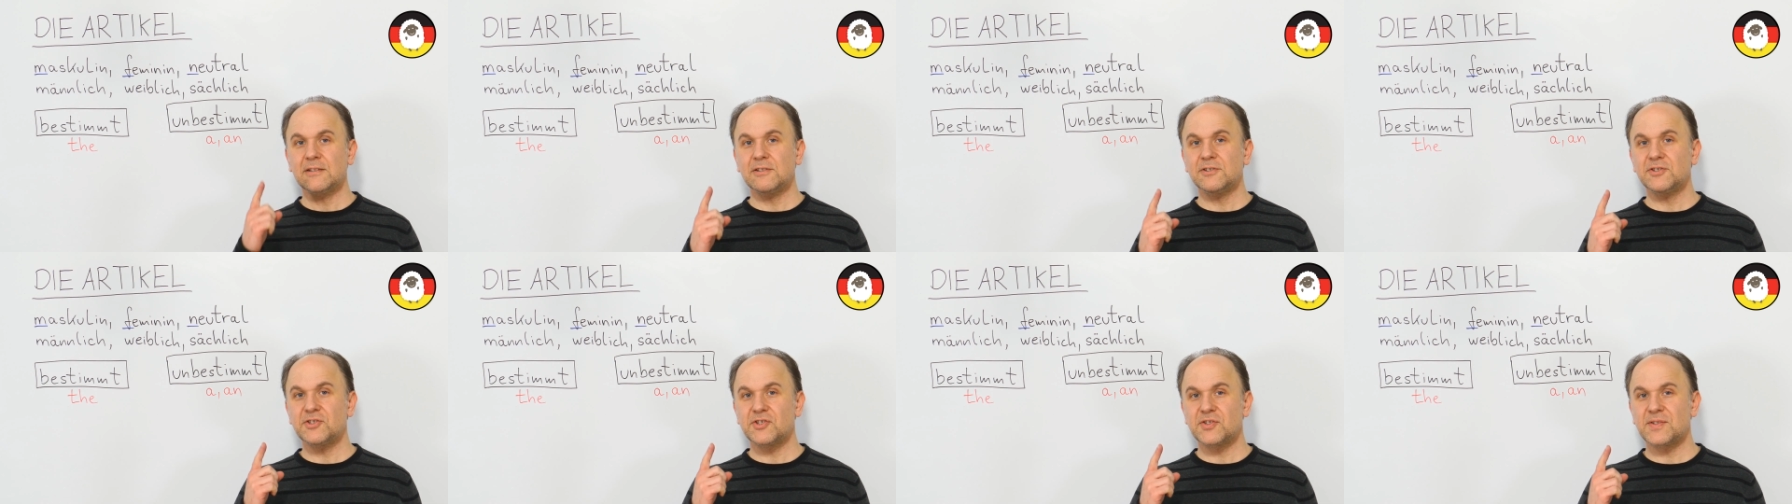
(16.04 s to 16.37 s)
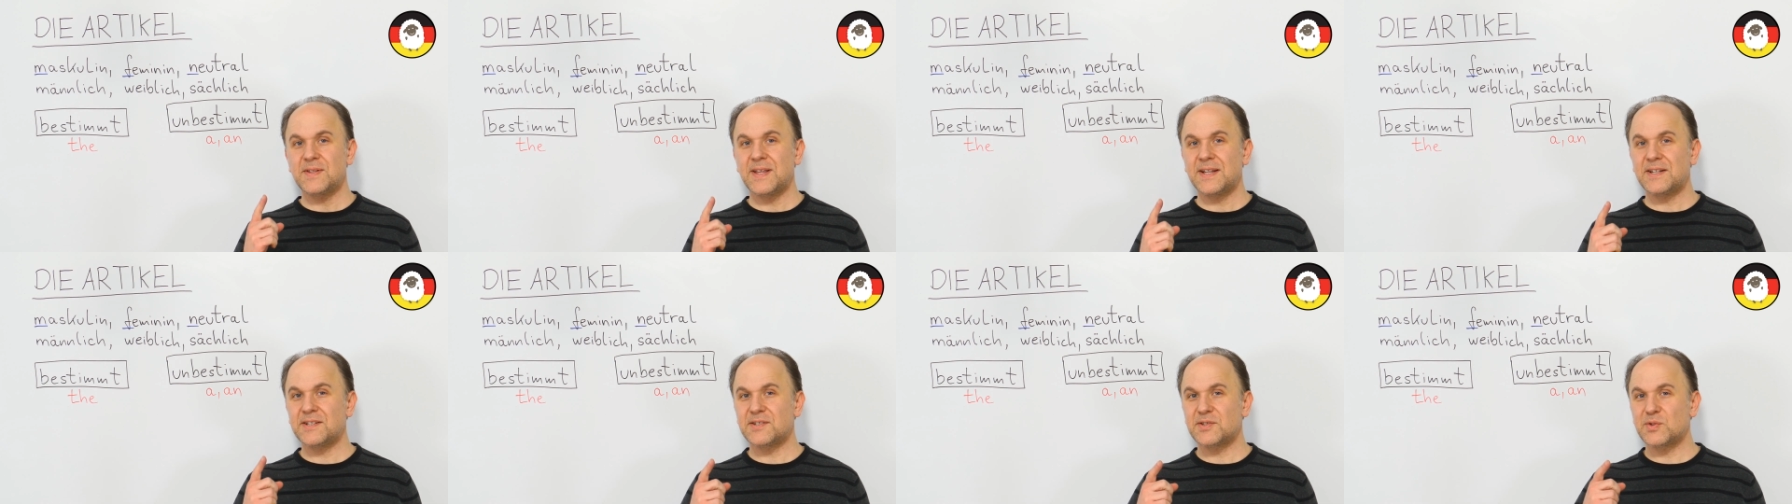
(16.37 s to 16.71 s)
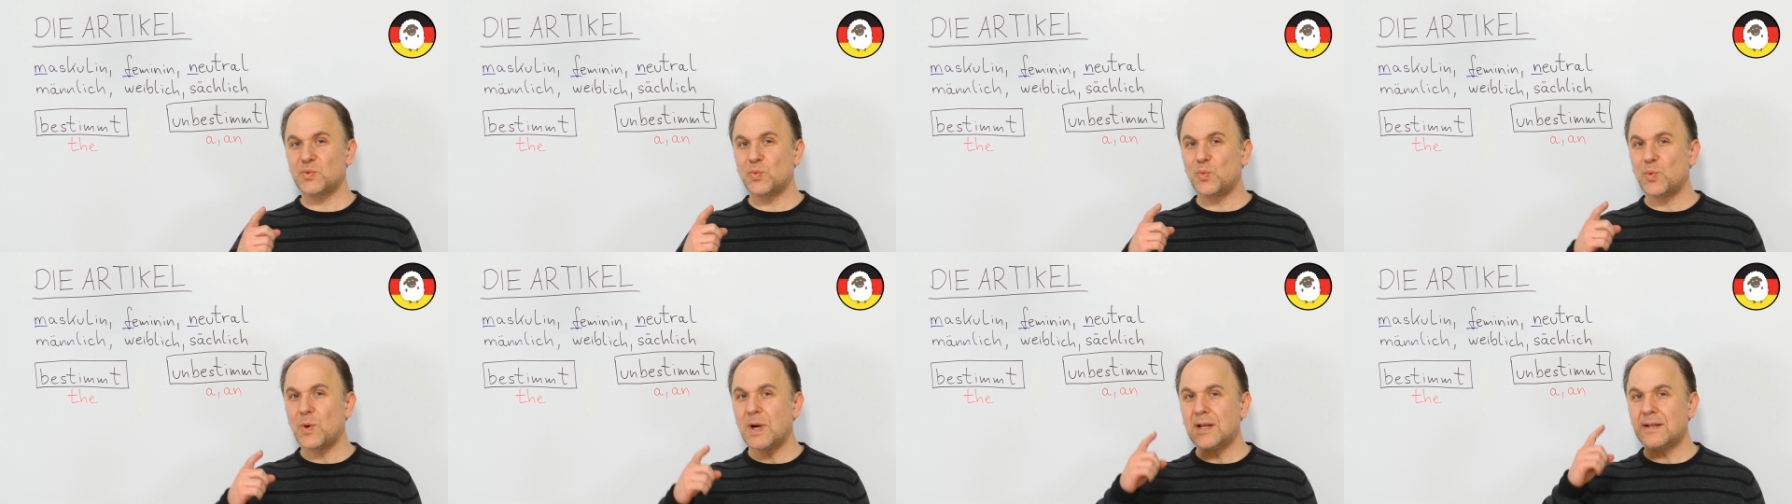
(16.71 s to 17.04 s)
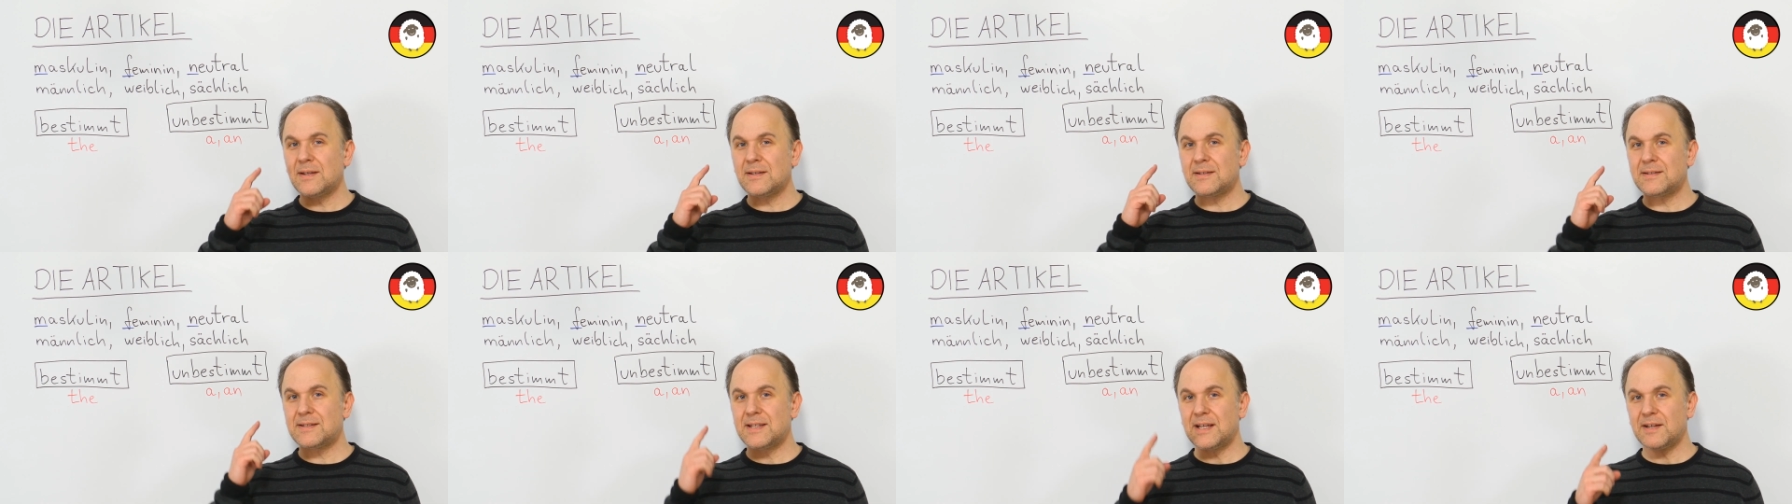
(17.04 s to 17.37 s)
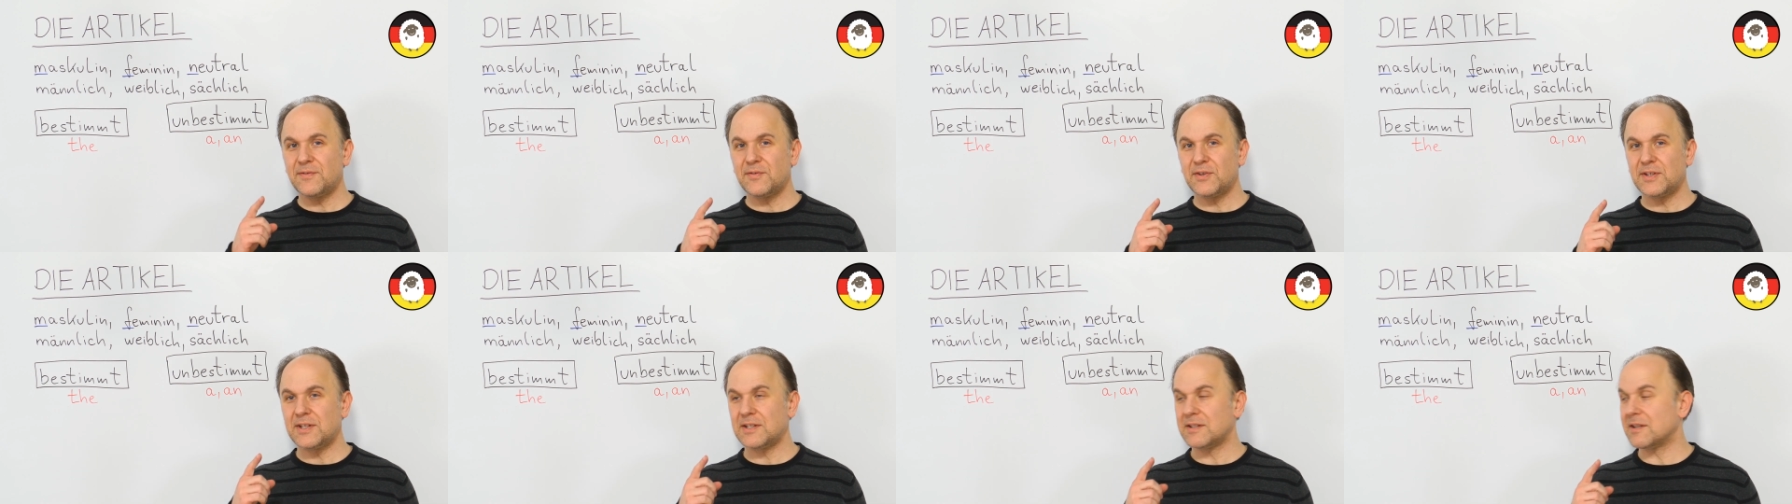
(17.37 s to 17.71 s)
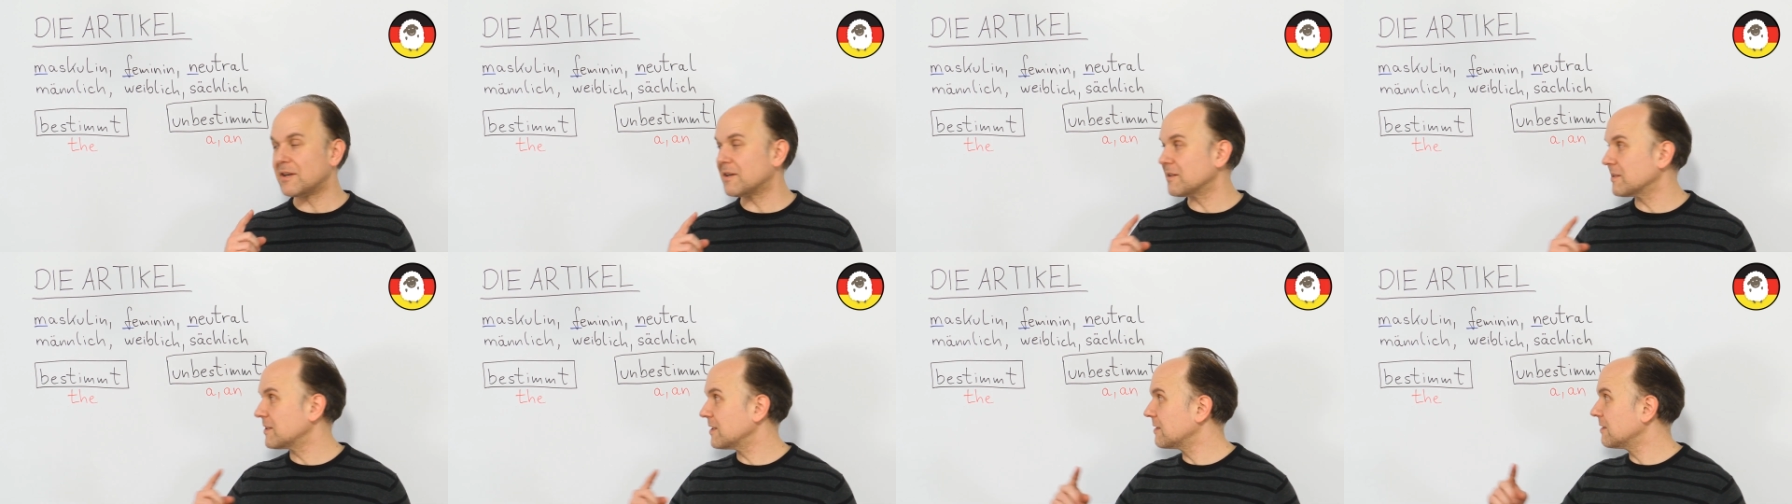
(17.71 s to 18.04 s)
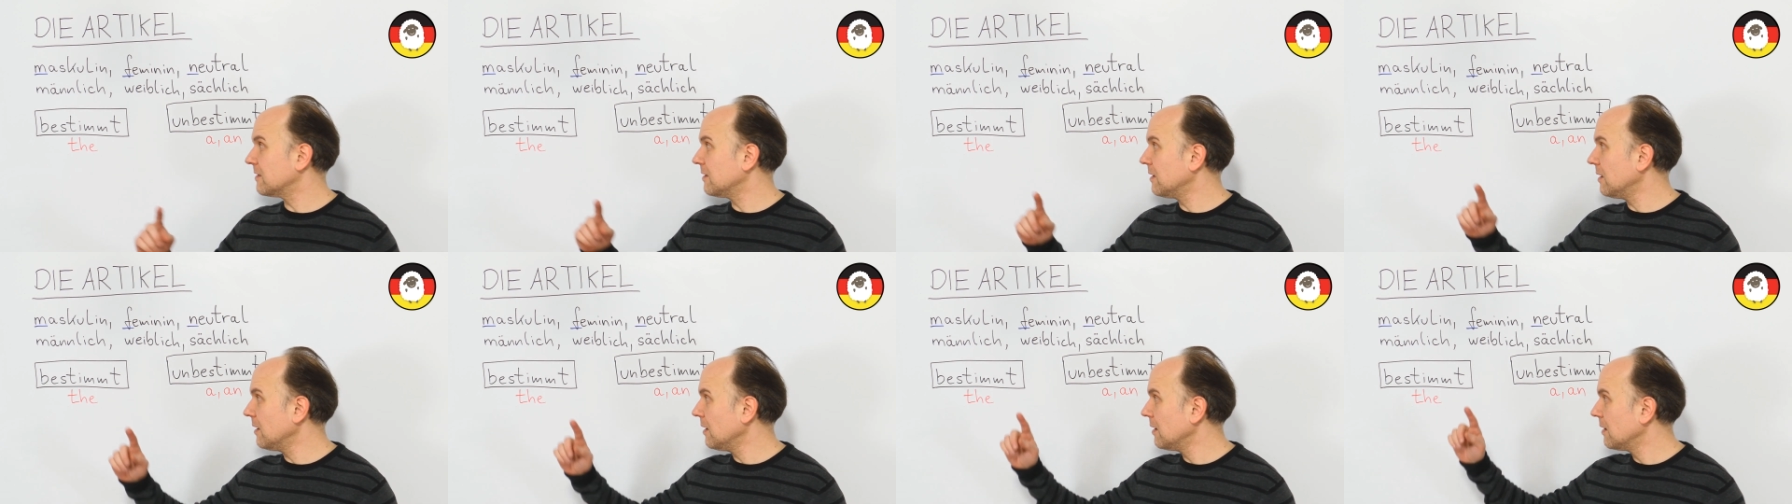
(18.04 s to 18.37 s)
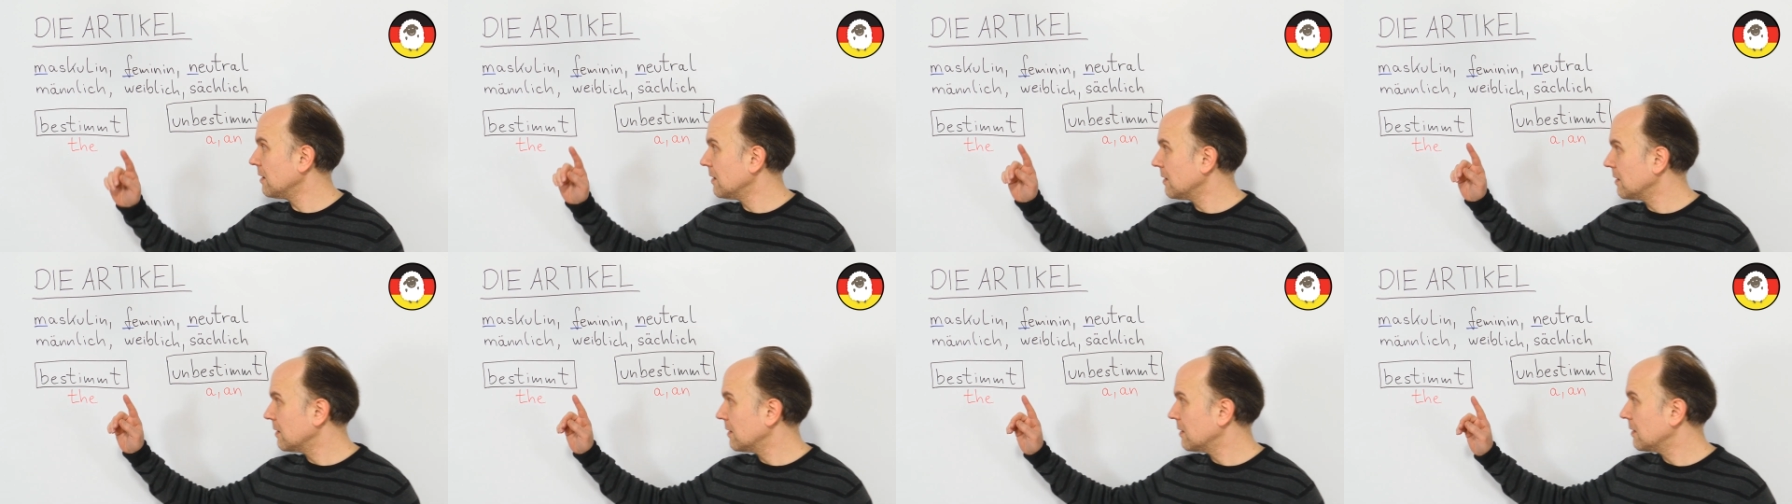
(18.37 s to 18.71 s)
English, there's one definite article,